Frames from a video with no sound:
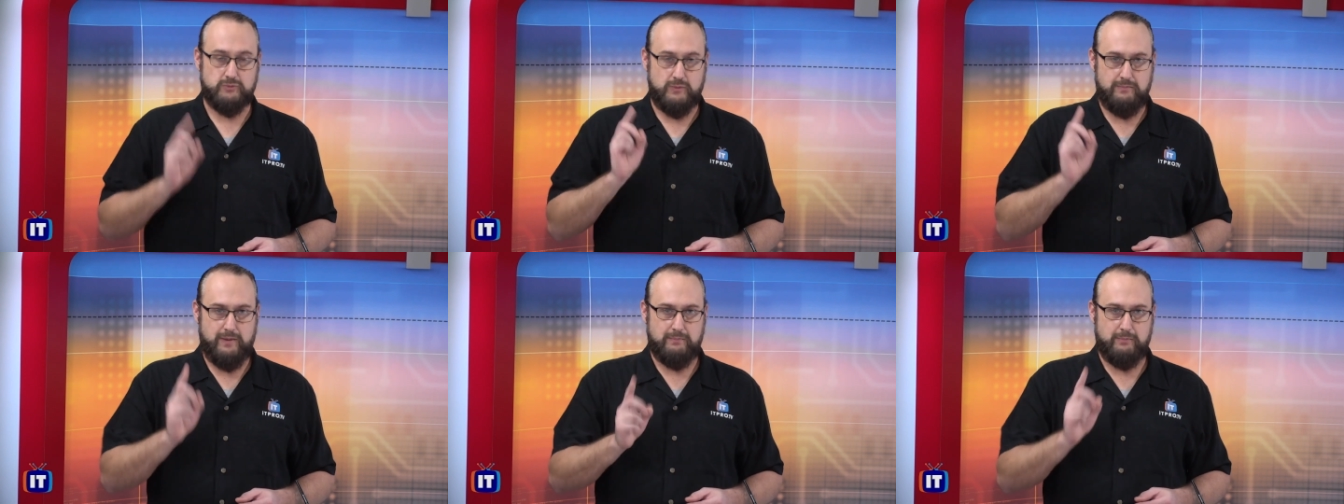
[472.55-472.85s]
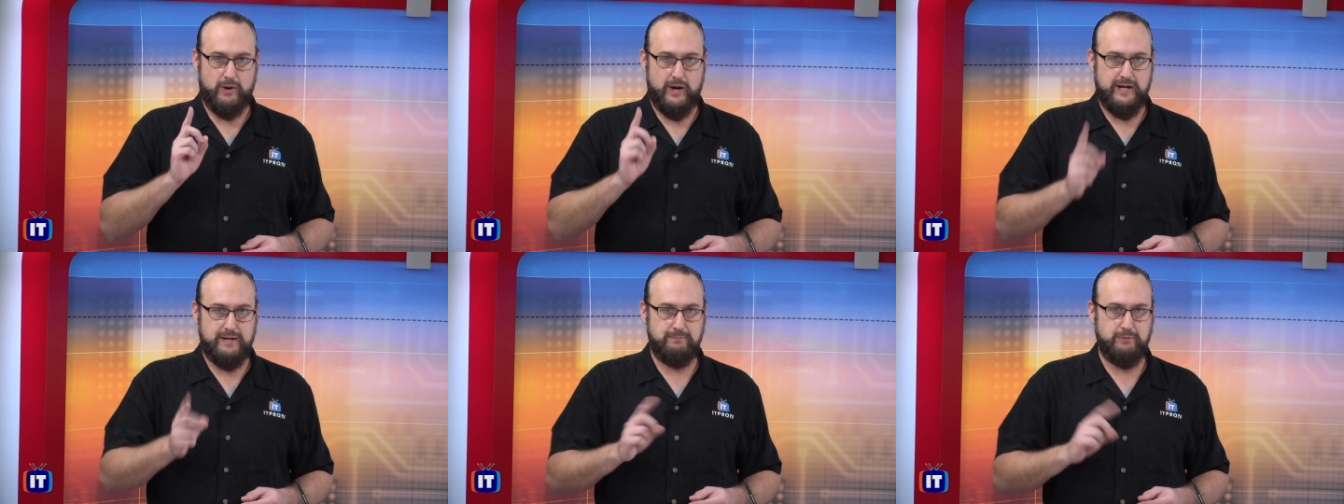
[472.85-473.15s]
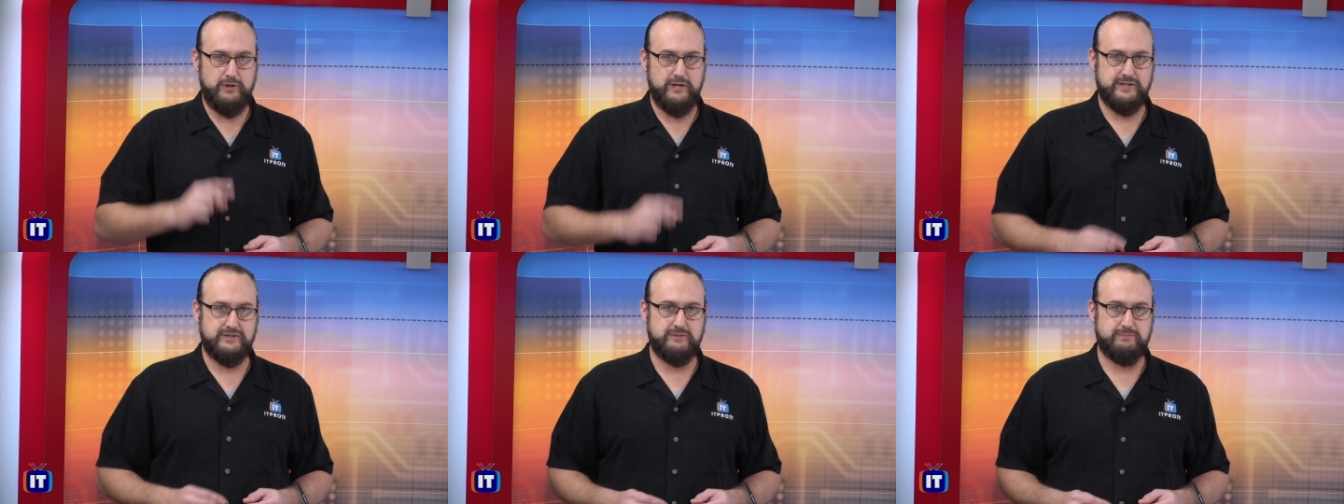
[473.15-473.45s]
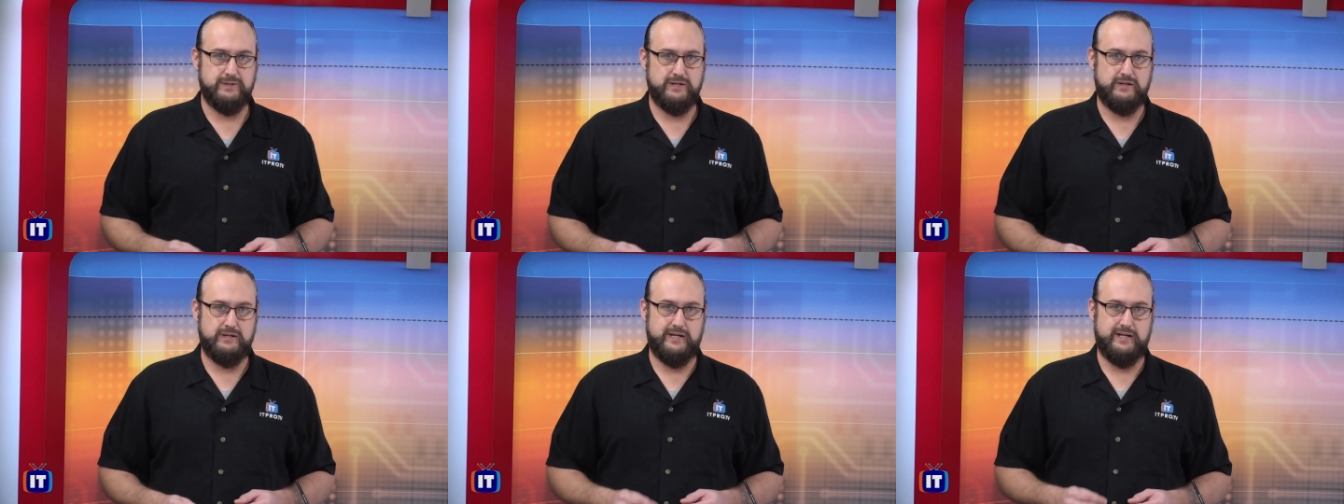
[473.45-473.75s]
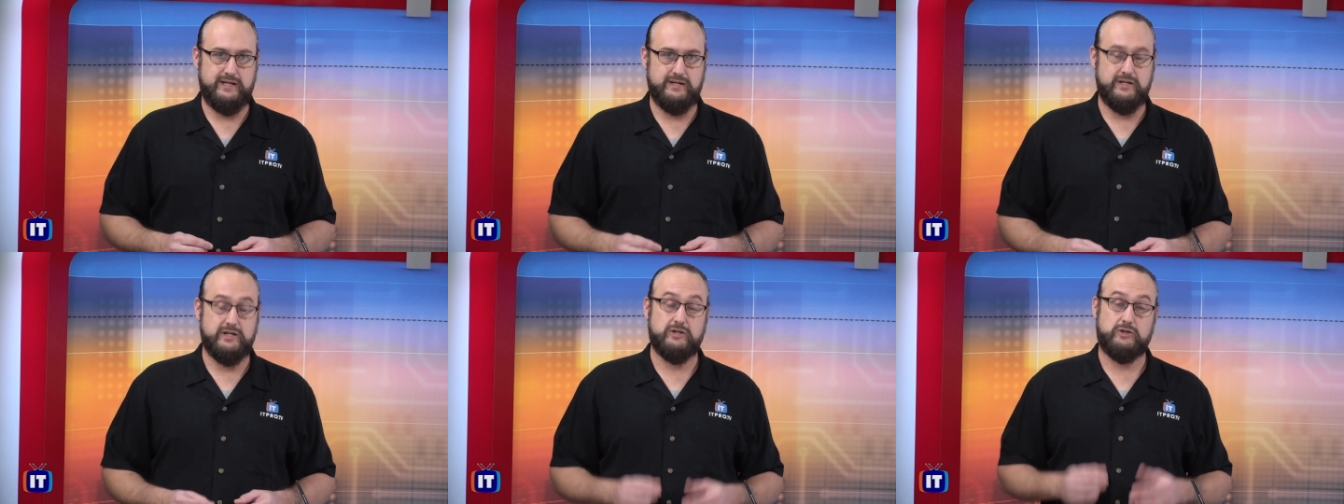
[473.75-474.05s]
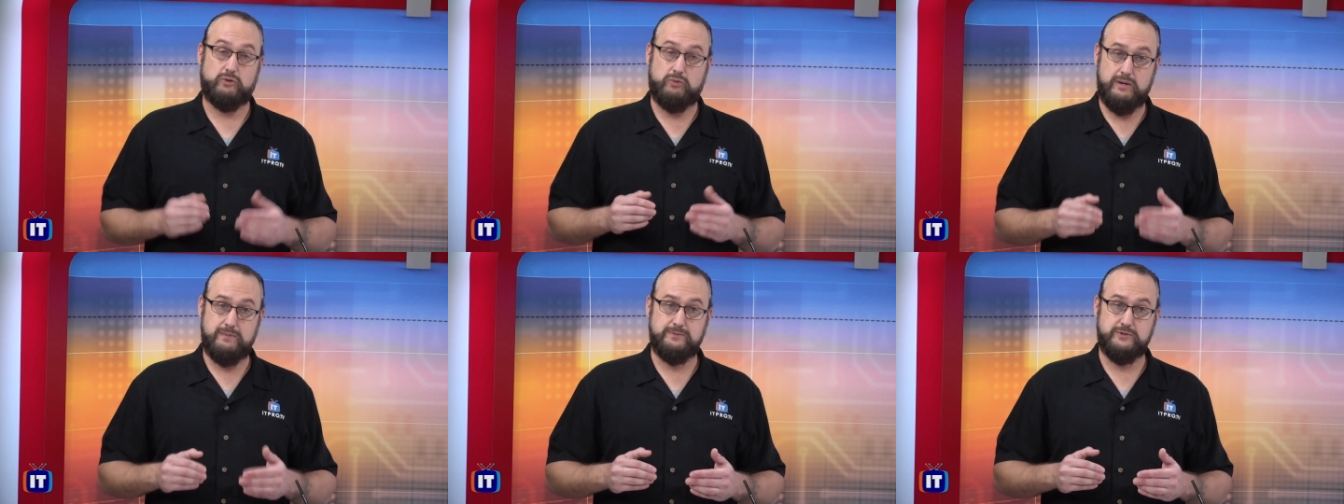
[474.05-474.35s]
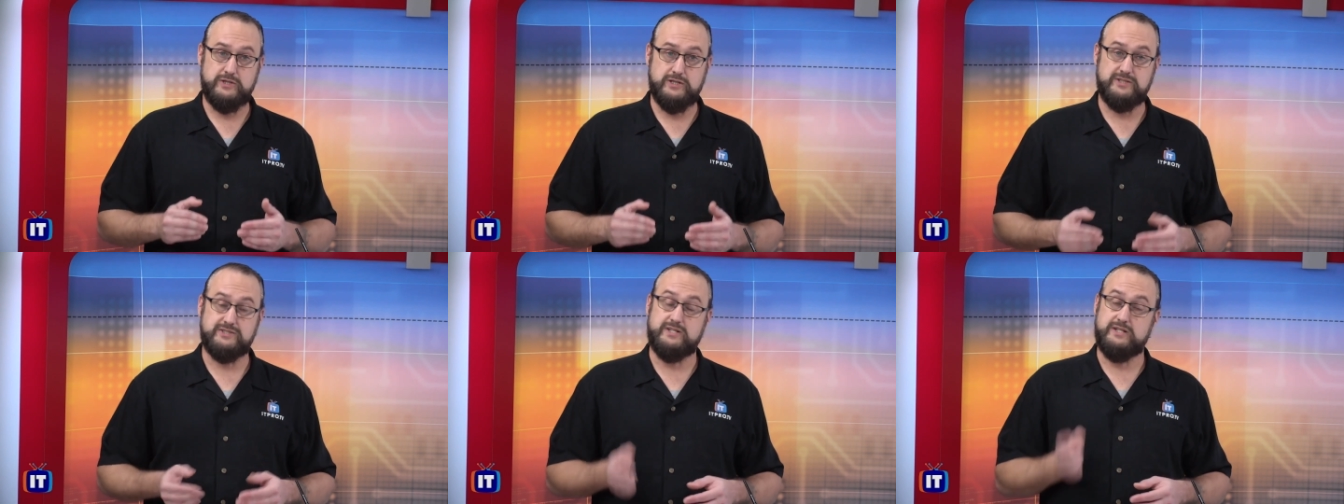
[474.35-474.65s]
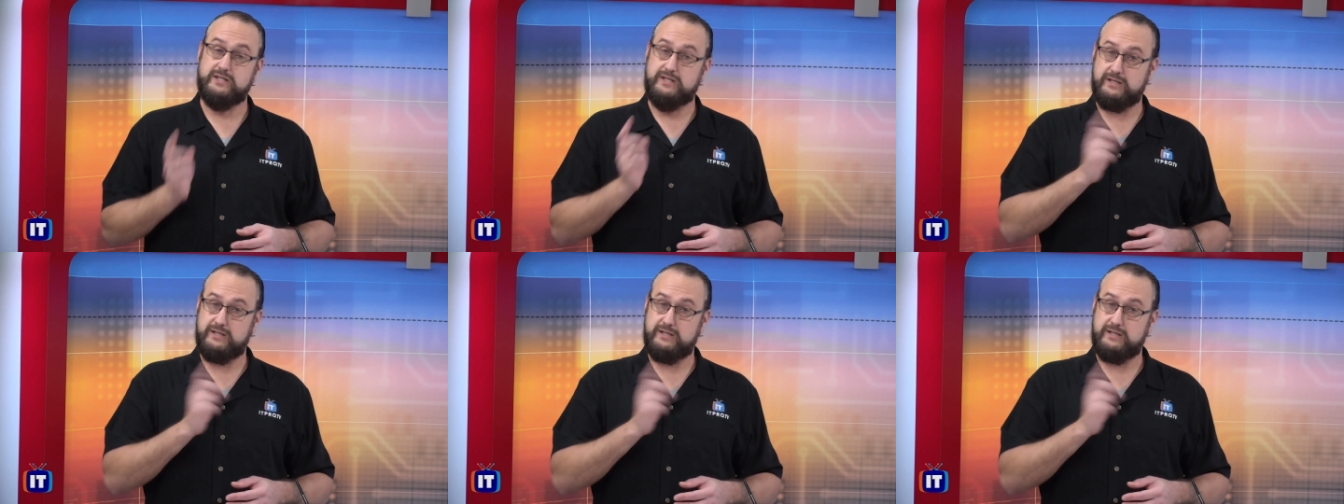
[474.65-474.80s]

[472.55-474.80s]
Remember, any predictability in encryption is going